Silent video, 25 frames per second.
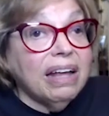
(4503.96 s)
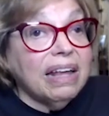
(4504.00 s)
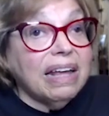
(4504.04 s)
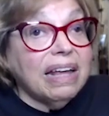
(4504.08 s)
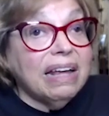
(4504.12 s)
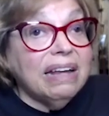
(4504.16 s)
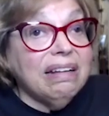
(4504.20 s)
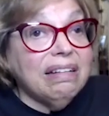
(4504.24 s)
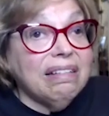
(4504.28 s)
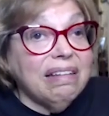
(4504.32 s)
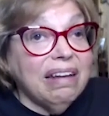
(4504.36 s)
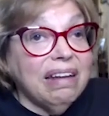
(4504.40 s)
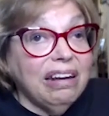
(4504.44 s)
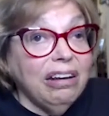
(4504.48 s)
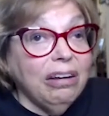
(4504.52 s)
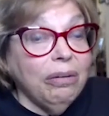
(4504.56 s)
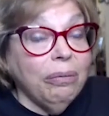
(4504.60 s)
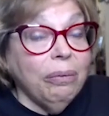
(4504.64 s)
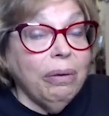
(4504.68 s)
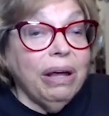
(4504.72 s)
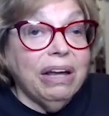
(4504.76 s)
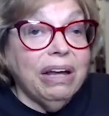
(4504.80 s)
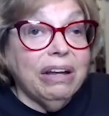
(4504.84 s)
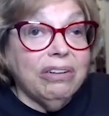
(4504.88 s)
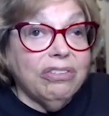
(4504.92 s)

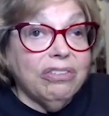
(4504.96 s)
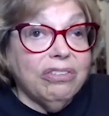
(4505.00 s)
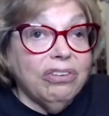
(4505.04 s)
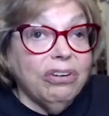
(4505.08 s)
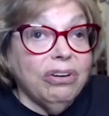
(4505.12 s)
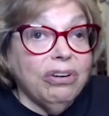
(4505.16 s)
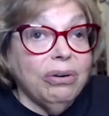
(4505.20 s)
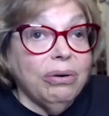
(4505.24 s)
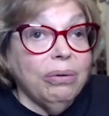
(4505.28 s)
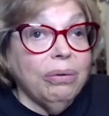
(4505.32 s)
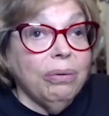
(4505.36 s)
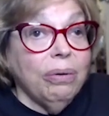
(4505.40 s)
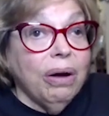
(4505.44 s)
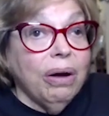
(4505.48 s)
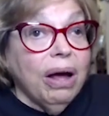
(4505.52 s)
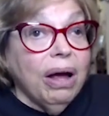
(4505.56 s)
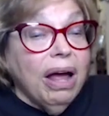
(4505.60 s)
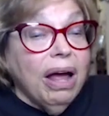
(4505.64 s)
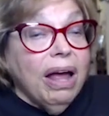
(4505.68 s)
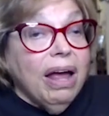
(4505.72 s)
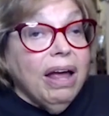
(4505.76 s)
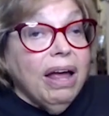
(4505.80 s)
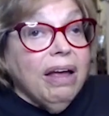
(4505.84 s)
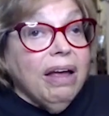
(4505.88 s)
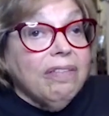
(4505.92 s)
continuing to
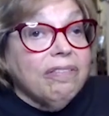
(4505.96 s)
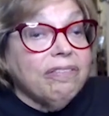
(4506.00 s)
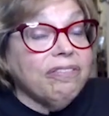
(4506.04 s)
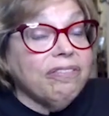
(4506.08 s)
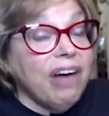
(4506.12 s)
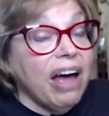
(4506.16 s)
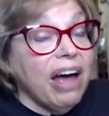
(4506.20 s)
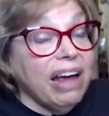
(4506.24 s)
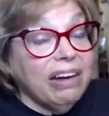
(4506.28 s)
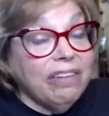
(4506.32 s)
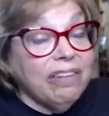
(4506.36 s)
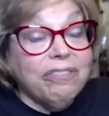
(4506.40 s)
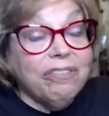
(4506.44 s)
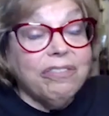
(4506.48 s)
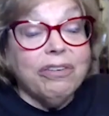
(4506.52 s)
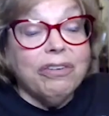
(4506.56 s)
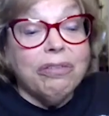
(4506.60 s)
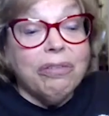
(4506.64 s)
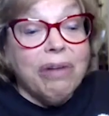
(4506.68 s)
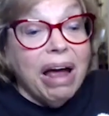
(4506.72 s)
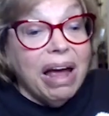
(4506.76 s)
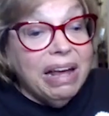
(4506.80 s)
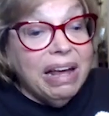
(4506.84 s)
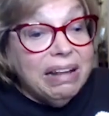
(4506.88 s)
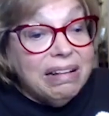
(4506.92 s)
fight for
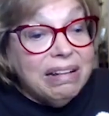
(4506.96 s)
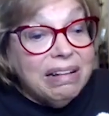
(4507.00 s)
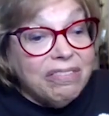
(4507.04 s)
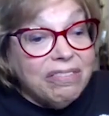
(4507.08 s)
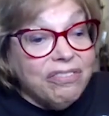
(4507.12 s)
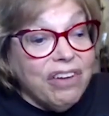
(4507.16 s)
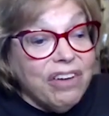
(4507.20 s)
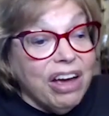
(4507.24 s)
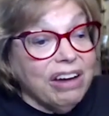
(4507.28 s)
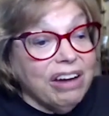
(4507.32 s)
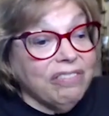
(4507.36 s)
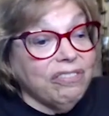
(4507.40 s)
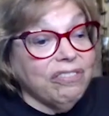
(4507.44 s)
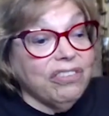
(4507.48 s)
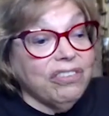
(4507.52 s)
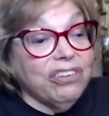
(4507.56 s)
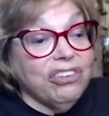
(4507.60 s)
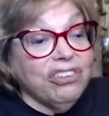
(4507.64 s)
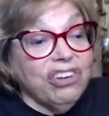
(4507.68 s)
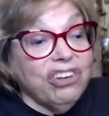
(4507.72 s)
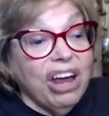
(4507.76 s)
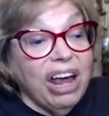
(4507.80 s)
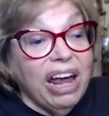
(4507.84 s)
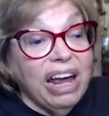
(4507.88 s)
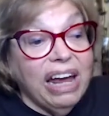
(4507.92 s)
rights, fight for
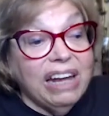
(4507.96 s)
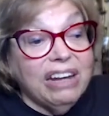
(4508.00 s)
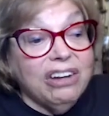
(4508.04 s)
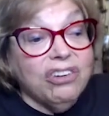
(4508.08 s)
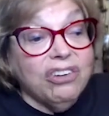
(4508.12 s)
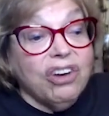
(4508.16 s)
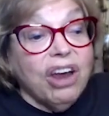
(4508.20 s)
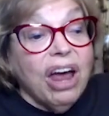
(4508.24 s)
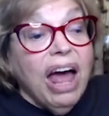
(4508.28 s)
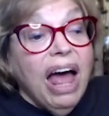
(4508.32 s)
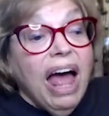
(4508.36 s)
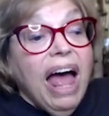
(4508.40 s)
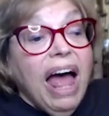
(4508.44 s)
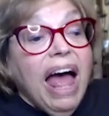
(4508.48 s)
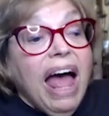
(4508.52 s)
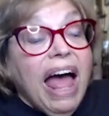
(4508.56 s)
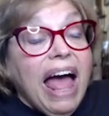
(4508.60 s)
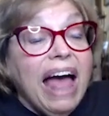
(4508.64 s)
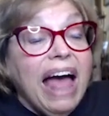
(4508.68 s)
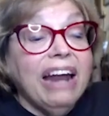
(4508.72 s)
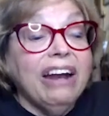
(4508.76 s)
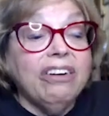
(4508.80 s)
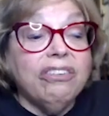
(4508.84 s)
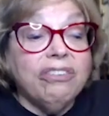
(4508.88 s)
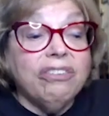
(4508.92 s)
change,
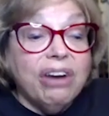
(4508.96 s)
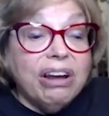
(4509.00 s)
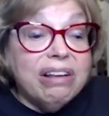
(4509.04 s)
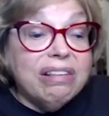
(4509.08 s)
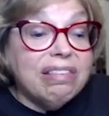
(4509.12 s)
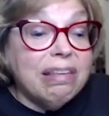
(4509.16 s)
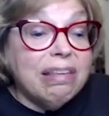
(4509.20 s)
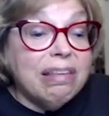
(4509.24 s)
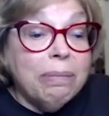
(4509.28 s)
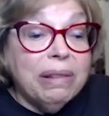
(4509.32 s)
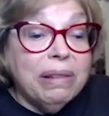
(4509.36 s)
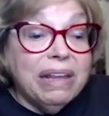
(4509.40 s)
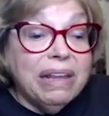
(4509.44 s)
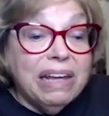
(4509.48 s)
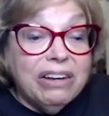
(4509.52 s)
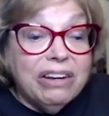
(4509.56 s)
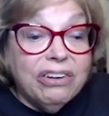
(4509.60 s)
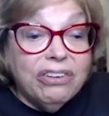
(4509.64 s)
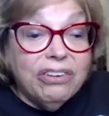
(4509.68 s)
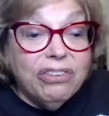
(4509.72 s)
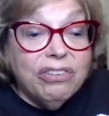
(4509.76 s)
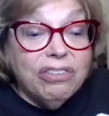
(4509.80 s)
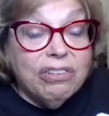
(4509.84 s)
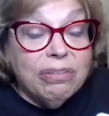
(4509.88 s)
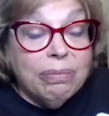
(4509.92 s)
and address some of the
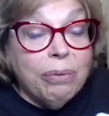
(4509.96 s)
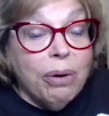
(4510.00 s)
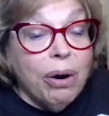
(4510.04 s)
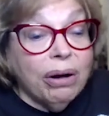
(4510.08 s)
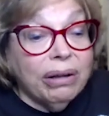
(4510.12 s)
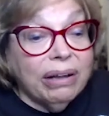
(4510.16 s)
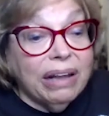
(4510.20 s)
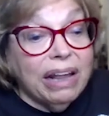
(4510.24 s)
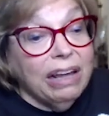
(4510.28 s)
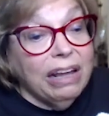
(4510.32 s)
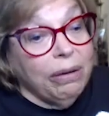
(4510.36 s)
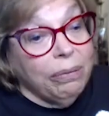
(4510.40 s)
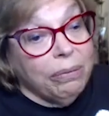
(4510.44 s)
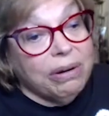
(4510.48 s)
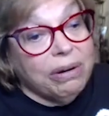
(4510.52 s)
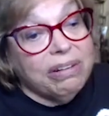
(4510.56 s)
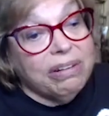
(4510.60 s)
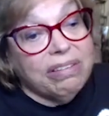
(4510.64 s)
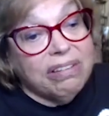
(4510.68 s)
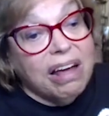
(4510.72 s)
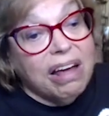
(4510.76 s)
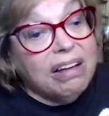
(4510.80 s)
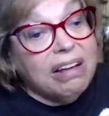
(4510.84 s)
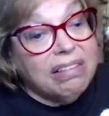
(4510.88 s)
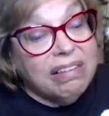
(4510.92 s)
issues, Mark, that you were
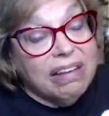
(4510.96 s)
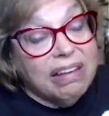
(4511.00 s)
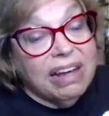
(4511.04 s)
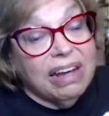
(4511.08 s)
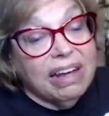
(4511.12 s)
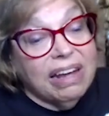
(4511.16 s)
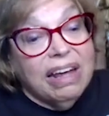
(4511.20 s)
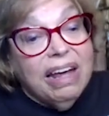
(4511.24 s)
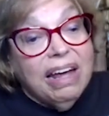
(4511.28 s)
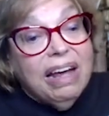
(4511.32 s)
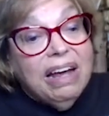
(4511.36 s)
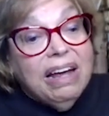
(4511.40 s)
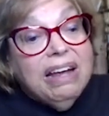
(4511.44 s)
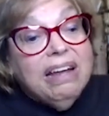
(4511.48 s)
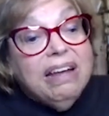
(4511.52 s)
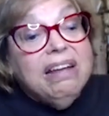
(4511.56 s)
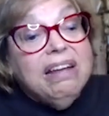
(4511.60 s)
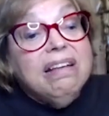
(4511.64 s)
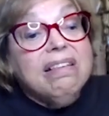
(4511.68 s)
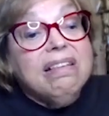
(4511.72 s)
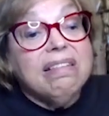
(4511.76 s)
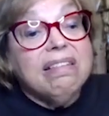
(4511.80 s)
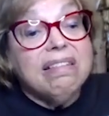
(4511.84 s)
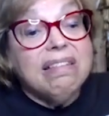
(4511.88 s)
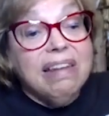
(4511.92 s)
discussing.
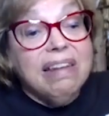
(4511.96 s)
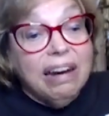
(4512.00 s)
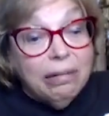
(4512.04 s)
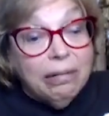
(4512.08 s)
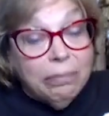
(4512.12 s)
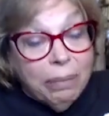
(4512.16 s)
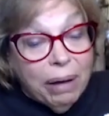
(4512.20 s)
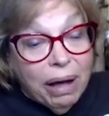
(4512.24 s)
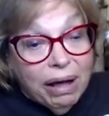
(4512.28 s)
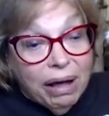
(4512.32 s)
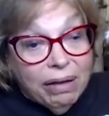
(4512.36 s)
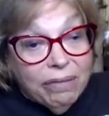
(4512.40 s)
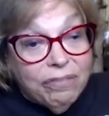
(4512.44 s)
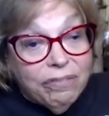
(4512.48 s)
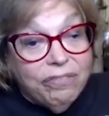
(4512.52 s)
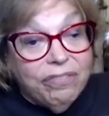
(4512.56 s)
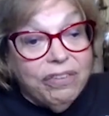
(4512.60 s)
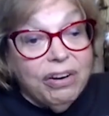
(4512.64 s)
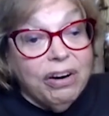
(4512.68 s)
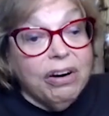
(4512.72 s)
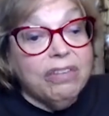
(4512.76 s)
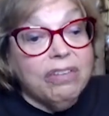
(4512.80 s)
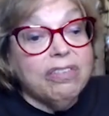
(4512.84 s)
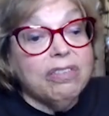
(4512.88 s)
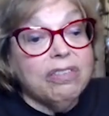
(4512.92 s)
Stigma,
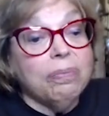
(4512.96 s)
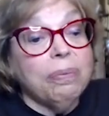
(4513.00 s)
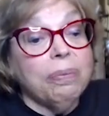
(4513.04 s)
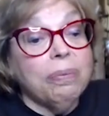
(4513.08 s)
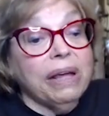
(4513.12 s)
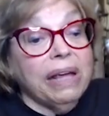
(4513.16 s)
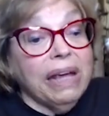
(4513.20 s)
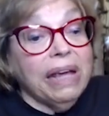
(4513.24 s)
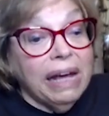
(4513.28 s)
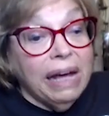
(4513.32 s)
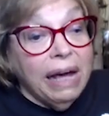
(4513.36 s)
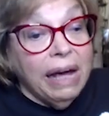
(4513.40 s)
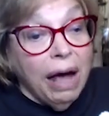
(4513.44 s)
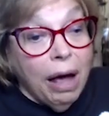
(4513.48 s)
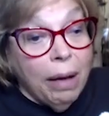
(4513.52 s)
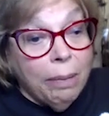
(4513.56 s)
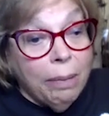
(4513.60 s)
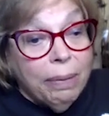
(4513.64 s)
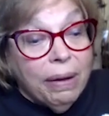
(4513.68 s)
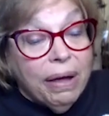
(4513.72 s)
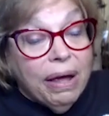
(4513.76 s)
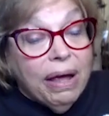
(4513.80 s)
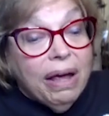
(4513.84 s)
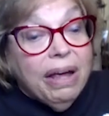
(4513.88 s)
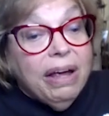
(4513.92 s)
fear of speaking up,
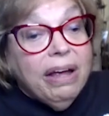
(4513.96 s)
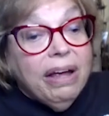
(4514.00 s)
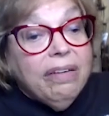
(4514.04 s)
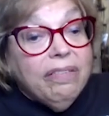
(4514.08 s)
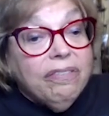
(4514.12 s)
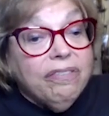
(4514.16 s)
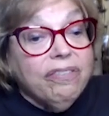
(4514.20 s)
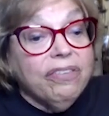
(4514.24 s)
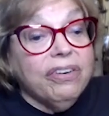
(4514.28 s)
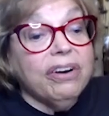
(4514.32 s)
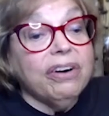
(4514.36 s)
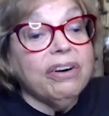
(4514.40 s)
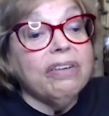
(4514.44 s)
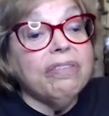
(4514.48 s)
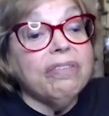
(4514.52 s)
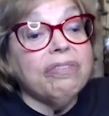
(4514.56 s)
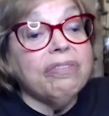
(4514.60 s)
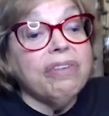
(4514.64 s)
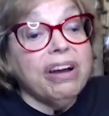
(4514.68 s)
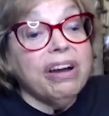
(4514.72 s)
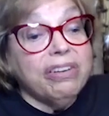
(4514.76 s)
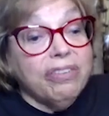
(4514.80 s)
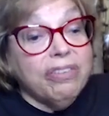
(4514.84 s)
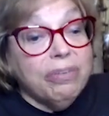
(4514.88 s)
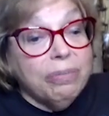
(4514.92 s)
fear of
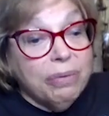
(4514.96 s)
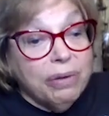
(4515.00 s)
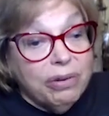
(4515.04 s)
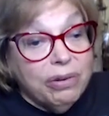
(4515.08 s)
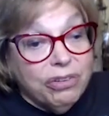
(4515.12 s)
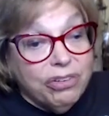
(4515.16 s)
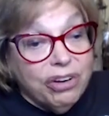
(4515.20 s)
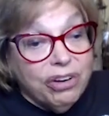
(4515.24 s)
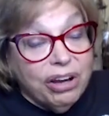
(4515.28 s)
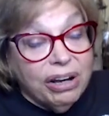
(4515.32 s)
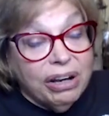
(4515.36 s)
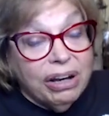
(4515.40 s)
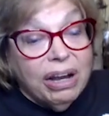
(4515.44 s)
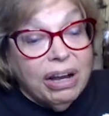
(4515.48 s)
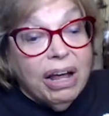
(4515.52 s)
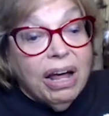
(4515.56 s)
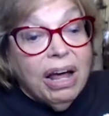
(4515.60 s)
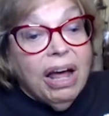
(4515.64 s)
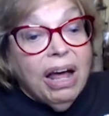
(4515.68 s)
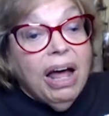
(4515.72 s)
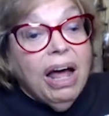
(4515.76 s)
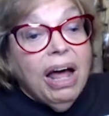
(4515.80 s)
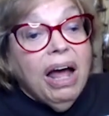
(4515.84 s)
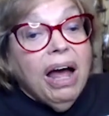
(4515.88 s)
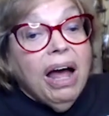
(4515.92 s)
retribution.
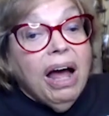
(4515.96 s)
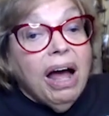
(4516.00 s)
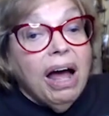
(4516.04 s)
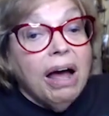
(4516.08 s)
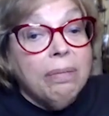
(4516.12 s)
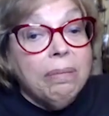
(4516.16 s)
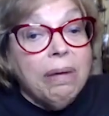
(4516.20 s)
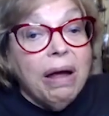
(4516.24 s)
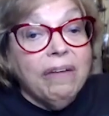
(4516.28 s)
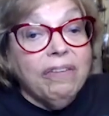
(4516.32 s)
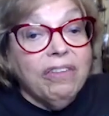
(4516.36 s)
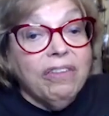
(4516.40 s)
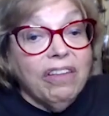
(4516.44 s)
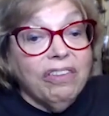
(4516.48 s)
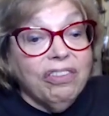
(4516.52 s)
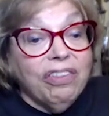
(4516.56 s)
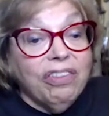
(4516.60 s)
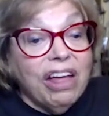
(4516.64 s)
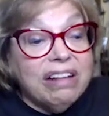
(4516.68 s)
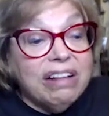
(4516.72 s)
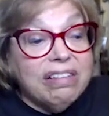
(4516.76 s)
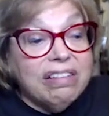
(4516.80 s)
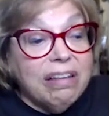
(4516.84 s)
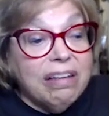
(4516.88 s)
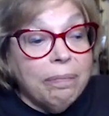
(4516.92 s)
I think
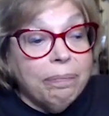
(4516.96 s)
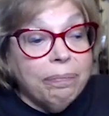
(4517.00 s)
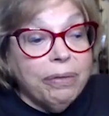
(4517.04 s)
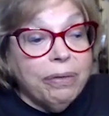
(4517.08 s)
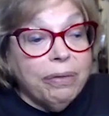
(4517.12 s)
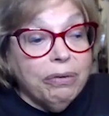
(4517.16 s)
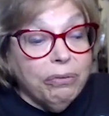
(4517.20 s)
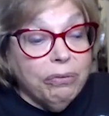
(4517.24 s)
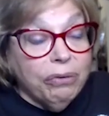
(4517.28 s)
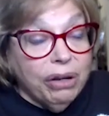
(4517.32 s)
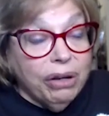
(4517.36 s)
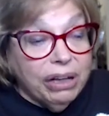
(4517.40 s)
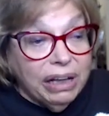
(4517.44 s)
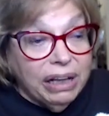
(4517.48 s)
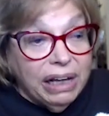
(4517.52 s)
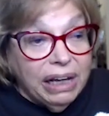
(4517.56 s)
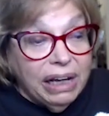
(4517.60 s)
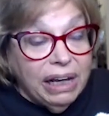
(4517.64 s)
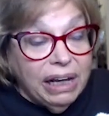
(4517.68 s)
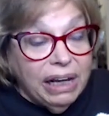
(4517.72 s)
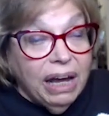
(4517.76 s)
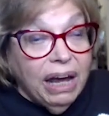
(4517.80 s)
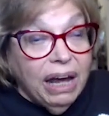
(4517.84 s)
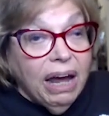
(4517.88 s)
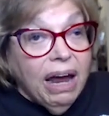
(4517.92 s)
that's something
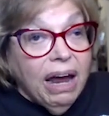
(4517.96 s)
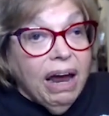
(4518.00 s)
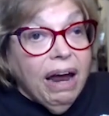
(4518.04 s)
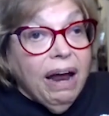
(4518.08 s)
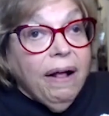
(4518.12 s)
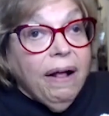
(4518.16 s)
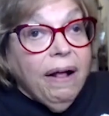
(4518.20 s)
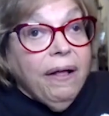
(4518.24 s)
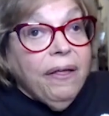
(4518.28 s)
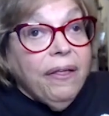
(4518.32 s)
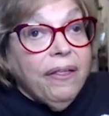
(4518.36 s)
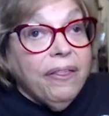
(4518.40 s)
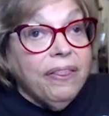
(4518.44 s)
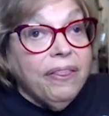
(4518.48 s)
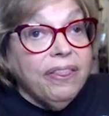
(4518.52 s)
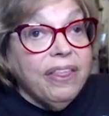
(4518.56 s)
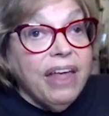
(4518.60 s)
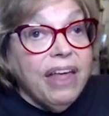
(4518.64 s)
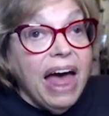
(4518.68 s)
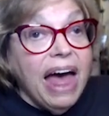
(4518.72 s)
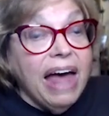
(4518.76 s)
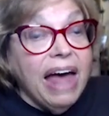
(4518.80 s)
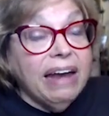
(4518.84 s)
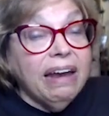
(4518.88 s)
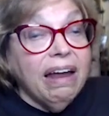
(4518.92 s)
really
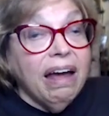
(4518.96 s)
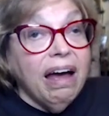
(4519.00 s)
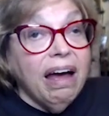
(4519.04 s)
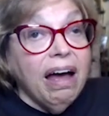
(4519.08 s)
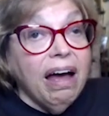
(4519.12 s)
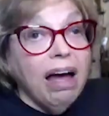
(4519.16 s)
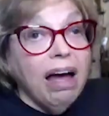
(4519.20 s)
that